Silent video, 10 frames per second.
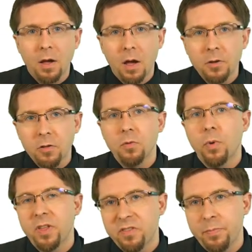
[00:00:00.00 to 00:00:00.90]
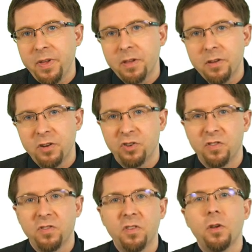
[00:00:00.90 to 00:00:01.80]
Under the right speed
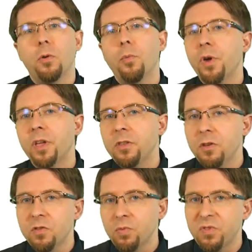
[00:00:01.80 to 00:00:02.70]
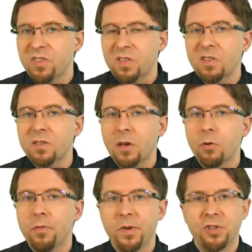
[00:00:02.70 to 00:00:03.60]
conditions, we can use resistance
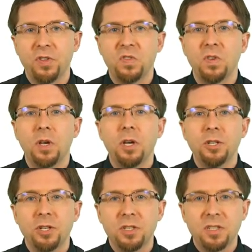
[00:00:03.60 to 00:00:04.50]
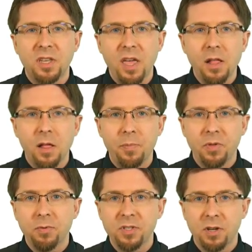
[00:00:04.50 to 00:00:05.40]
coefficients to scale up
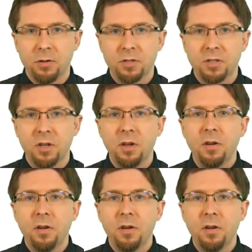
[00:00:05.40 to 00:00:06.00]
the results,